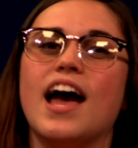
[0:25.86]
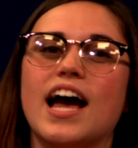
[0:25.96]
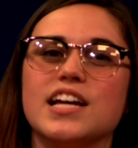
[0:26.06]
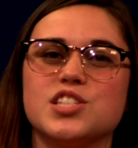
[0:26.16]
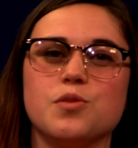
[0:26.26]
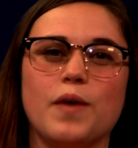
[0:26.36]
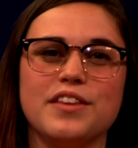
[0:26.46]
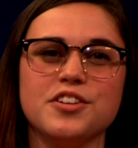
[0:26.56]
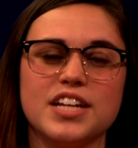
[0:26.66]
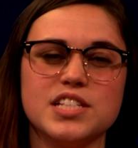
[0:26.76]
As the
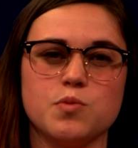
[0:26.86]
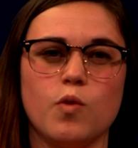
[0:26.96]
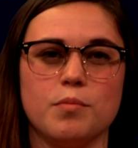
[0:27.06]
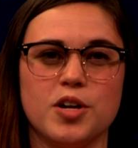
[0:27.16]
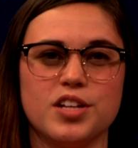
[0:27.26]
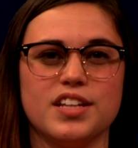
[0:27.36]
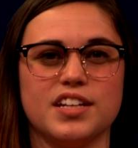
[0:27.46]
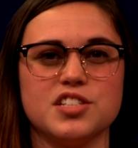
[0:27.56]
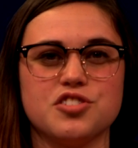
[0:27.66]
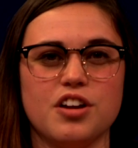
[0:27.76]
weather gets warmer, the
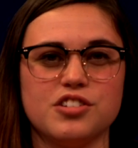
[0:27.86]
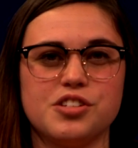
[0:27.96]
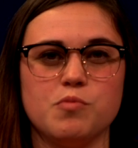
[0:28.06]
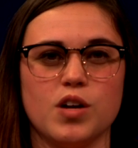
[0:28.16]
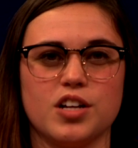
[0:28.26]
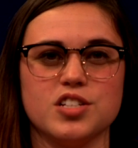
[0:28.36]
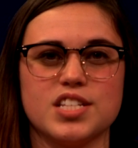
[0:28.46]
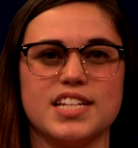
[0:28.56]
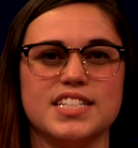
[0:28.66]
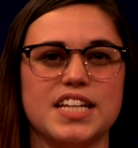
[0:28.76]
construction workers
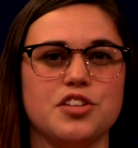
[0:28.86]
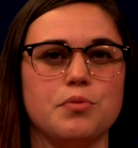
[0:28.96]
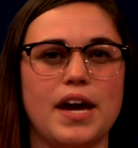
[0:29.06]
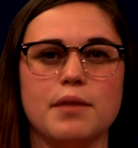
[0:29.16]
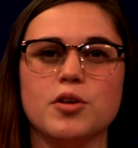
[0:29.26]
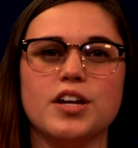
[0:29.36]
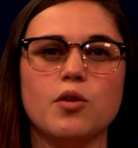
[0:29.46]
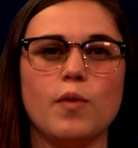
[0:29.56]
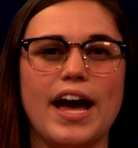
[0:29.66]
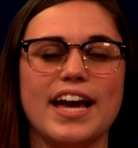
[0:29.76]
continue hammering
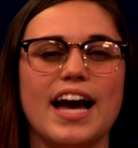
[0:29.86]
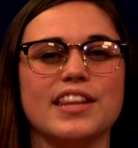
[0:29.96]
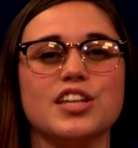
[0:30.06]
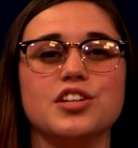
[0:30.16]
away at the